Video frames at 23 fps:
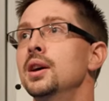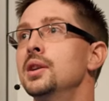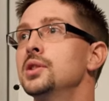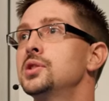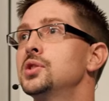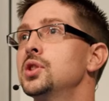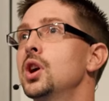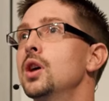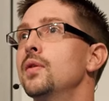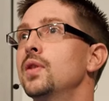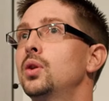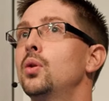
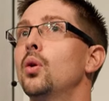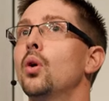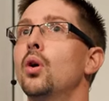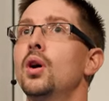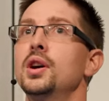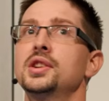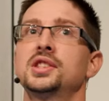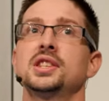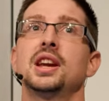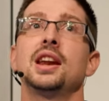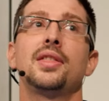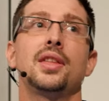Server Core
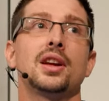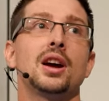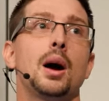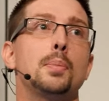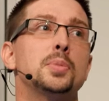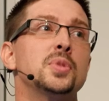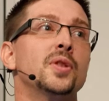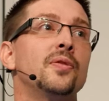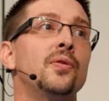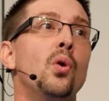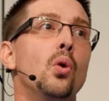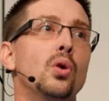is anything up
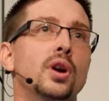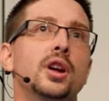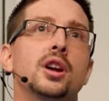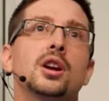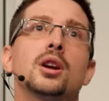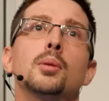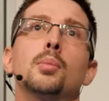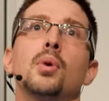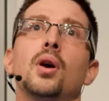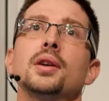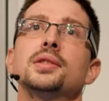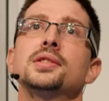to 4
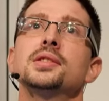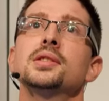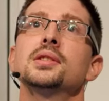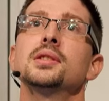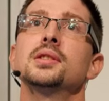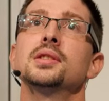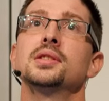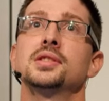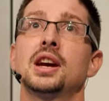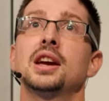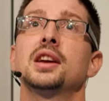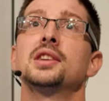gigabytes.
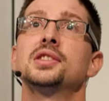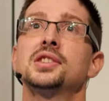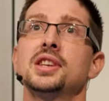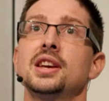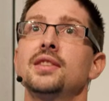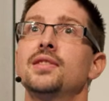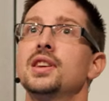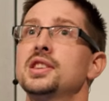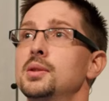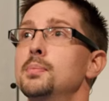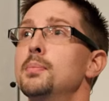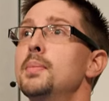So you can see
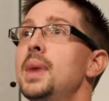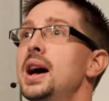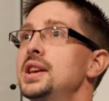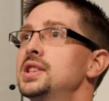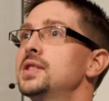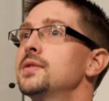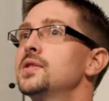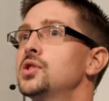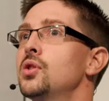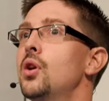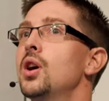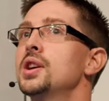there's a
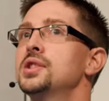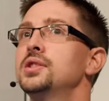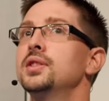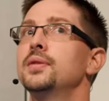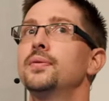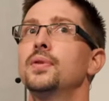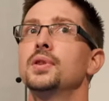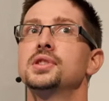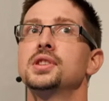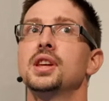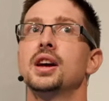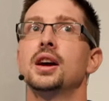massive size
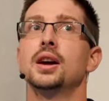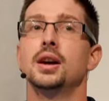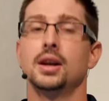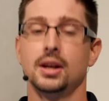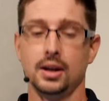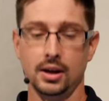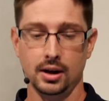difference there.